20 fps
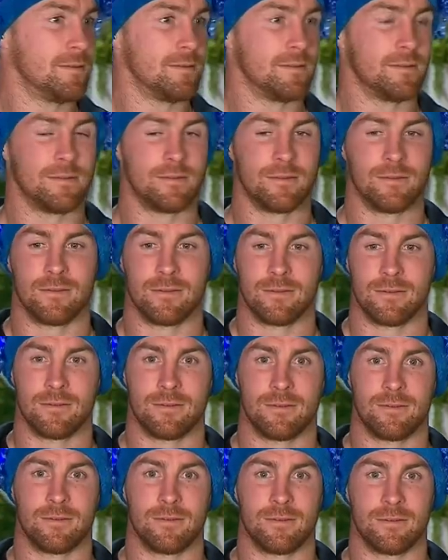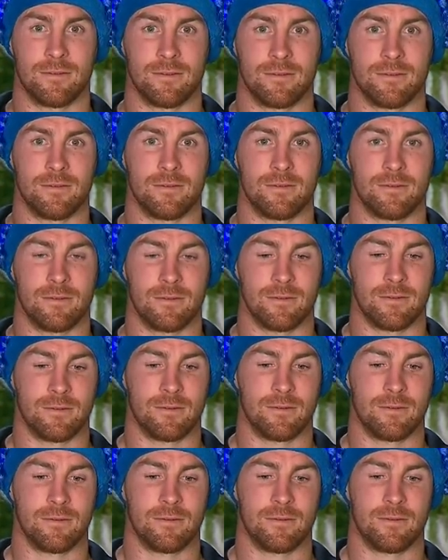
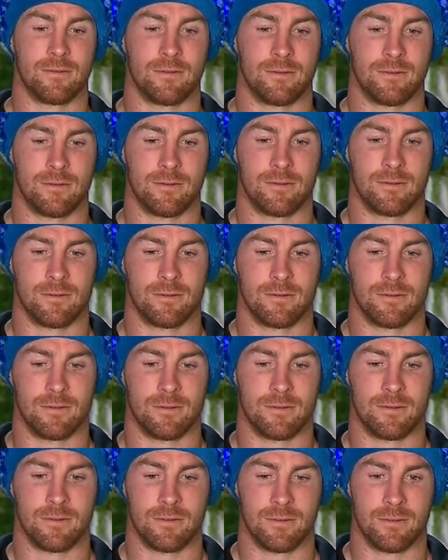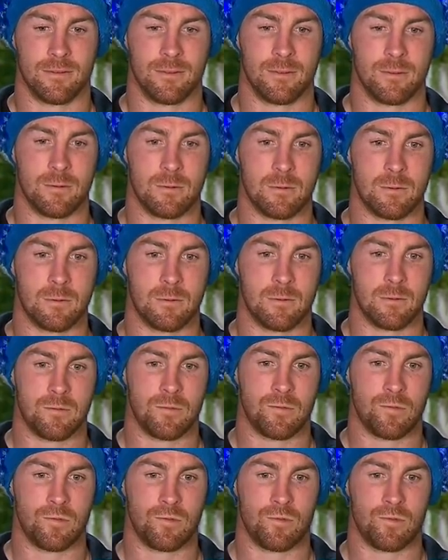
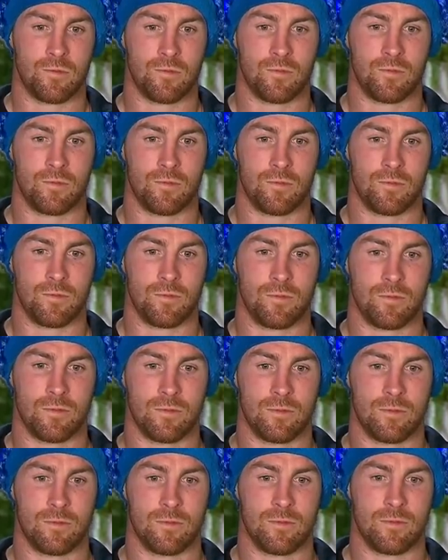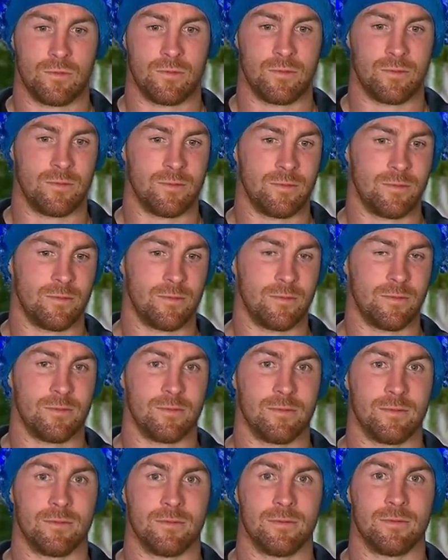
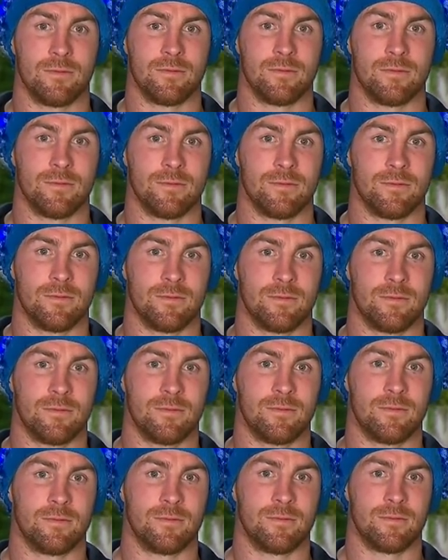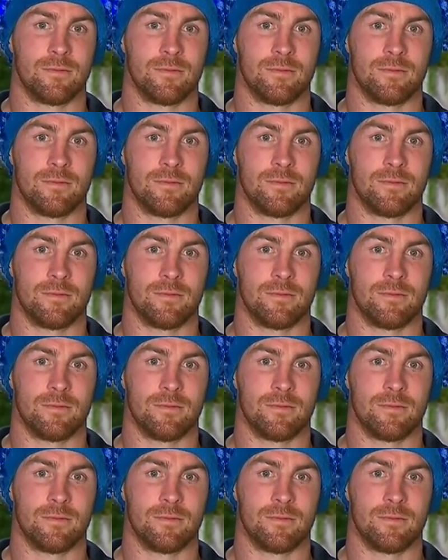The person shown says nothing.